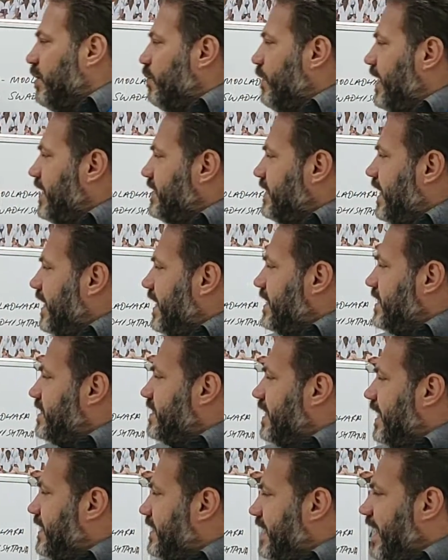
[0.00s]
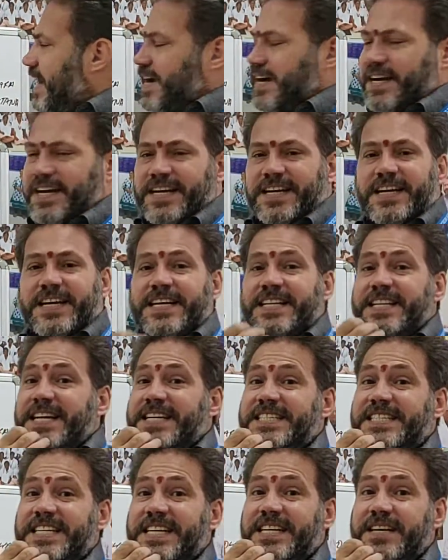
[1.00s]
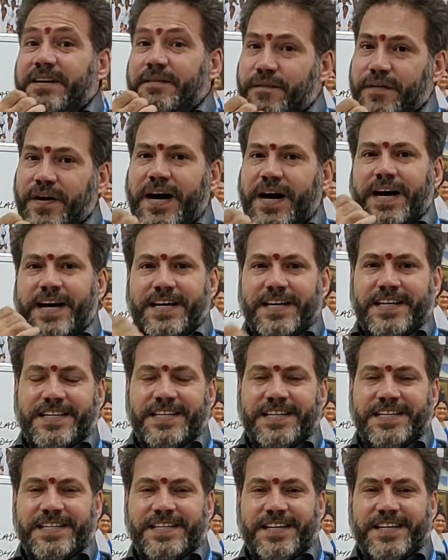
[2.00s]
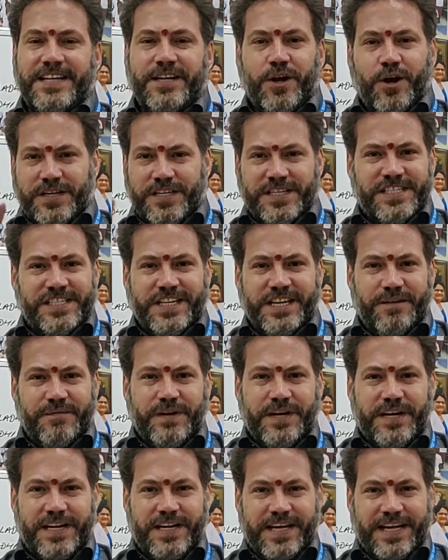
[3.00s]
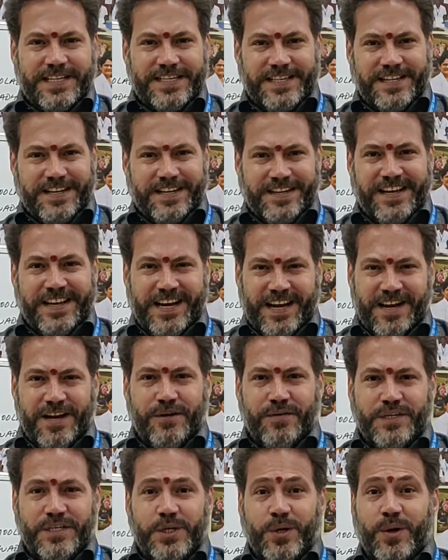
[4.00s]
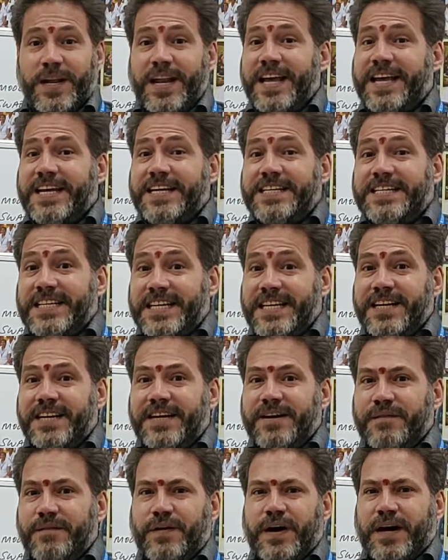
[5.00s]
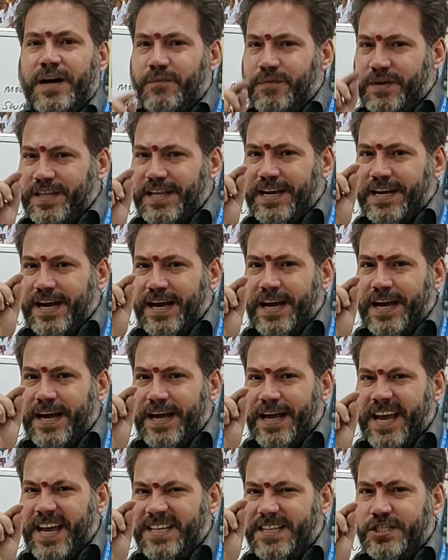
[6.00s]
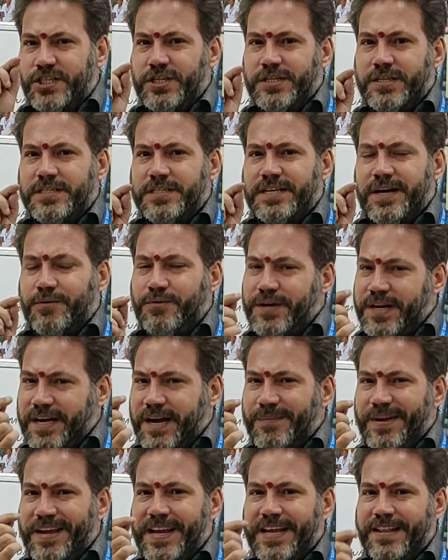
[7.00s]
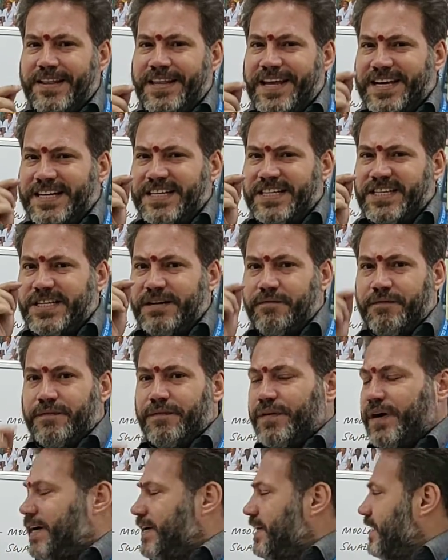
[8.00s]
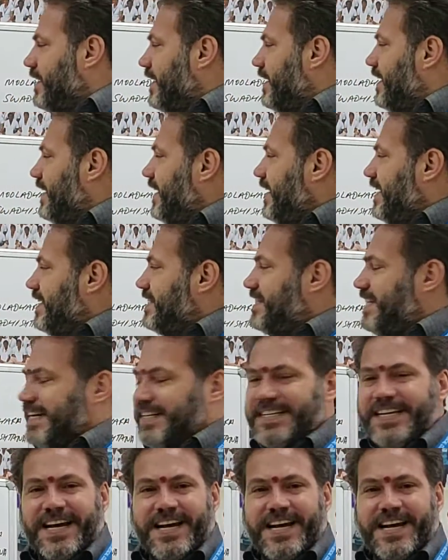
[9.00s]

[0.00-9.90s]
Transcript: Whereas the tongue, the Jitva, not Jiva as in the individual, Jitva with an H sound coming in there. Jitva is the